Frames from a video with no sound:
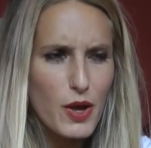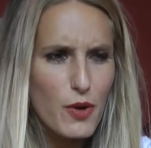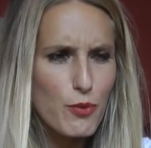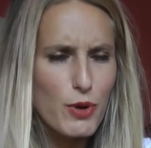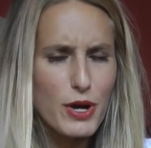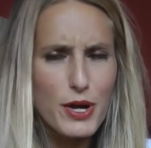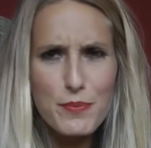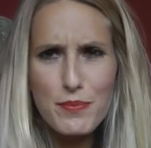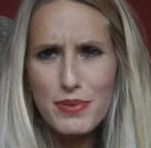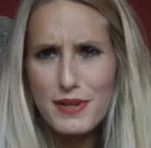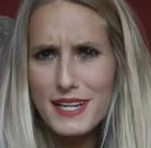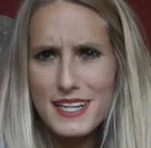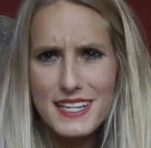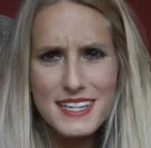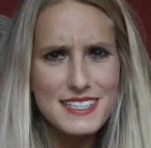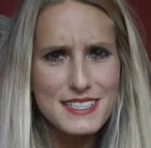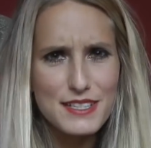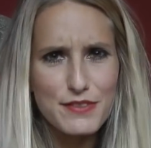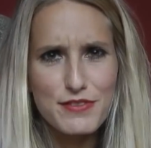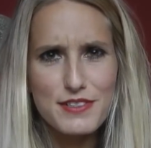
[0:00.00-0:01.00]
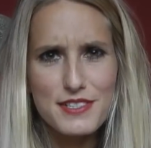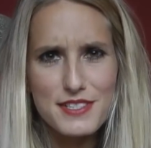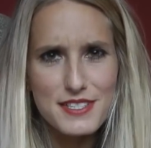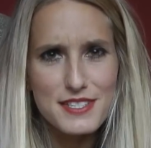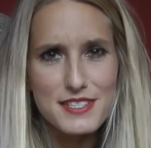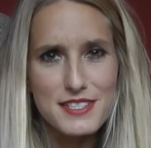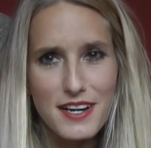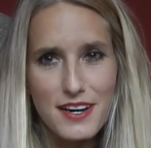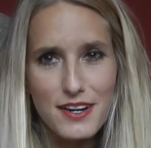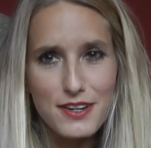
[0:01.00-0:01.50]
were completely different
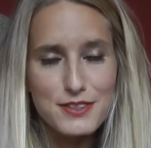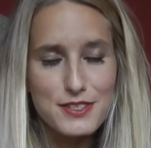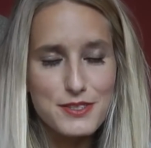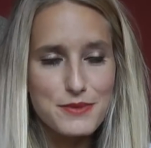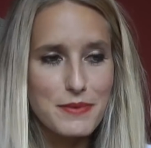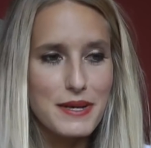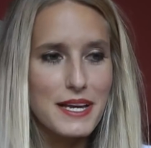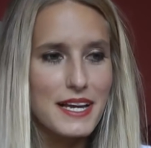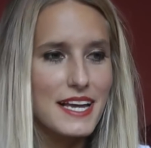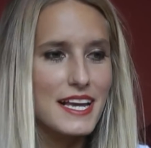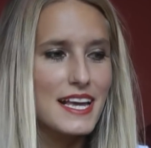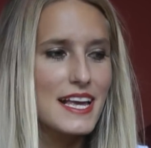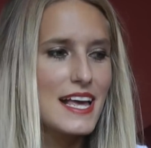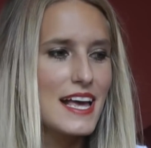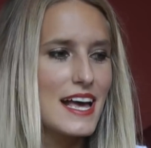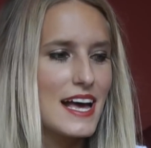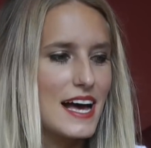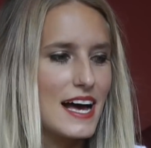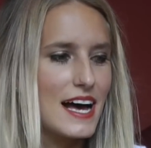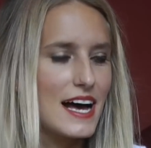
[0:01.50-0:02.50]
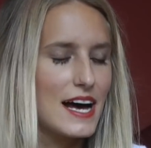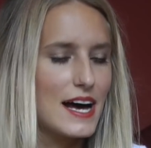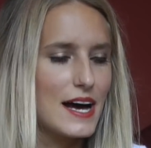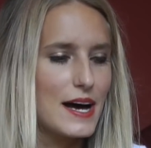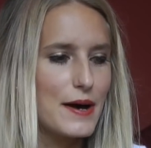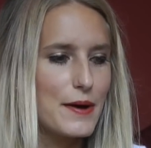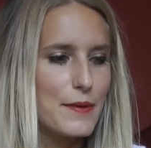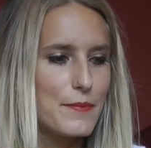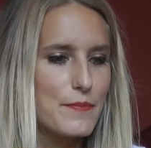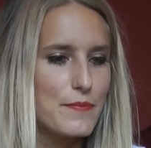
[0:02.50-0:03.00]
style to me
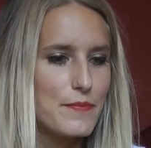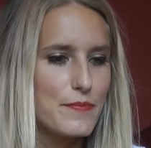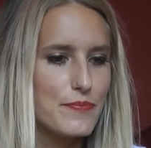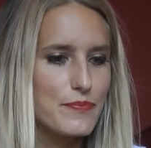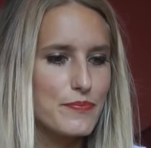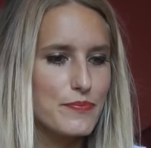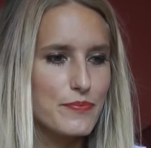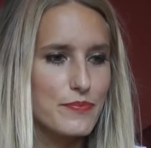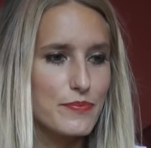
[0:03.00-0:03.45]
and